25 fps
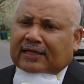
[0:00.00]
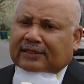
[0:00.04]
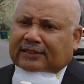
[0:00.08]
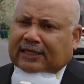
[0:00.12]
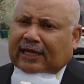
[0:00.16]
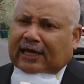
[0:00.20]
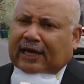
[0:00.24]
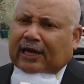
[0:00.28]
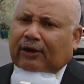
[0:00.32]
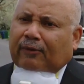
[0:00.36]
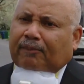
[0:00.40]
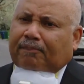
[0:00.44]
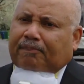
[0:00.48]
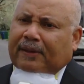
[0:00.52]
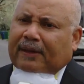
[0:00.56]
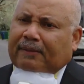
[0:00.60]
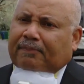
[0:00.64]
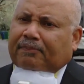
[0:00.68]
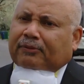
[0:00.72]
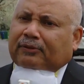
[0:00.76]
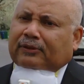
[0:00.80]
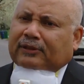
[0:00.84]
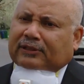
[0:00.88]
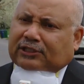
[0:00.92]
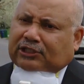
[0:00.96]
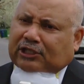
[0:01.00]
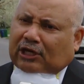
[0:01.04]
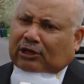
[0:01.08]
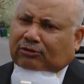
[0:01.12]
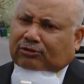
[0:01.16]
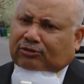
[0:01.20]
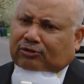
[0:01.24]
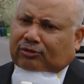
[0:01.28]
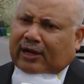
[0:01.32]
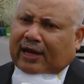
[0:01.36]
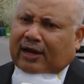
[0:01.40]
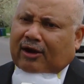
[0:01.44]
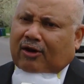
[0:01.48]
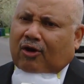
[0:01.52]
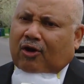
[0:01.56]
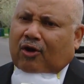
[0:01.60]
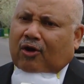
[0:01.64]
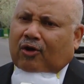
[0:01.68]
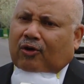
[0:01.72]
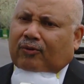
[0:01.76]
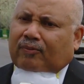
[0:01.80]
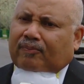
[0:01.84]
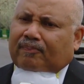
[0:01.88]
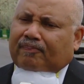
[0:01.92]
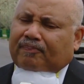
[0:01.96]
To help people to shelter at
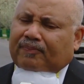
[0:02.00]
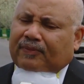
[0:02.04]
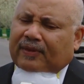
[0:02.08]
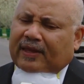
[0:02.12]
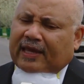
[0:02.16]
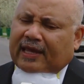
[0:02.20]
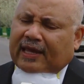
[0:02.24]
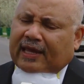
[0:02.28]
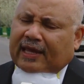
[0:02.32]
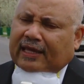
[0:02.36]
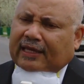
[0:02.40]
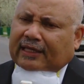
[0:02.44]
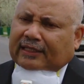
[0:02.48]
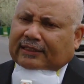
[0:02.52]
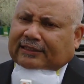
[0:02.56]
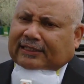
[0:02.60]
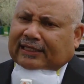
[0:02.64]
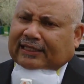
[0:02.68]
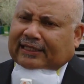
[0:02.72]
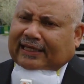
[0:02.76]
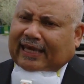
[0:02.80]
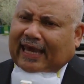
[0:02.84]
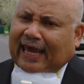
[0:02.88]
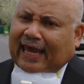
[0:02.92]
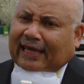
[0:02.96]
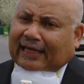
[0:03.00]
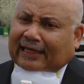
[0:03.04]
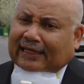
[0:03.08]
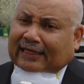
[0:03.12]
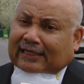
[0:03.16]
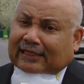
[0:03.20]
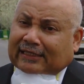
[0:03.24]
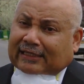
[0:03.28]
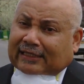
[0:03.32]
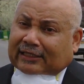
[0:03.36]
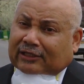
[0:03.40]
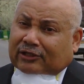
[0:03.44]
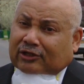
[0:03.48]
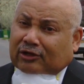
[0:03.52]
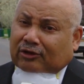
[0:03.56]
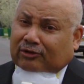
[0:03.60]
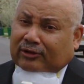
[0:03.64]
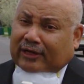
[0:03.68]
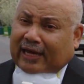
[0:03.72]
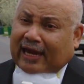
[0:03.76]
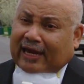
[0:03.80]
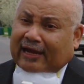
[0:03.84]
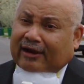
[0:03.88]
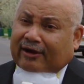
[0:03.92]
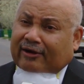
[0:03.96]
home, to get
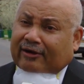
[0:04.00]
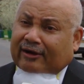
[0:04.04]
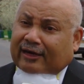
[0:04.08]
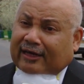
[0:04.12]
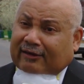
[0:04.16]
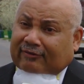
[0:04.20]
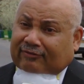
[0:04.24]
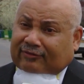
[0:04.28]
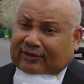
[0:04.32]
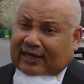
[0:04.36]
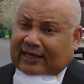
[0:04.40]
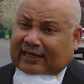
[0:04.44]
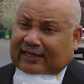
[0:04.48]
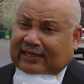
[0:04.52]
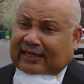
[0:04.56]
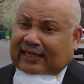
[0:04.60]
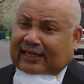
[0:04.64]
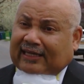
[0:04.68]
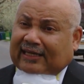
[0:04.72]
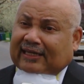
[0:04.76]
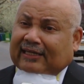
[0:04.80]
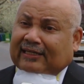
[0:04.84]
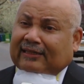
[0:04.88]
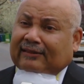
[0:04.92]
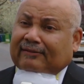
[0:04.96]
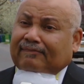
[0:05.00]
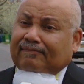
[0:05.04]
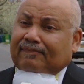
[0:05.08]
clinical care if they need it,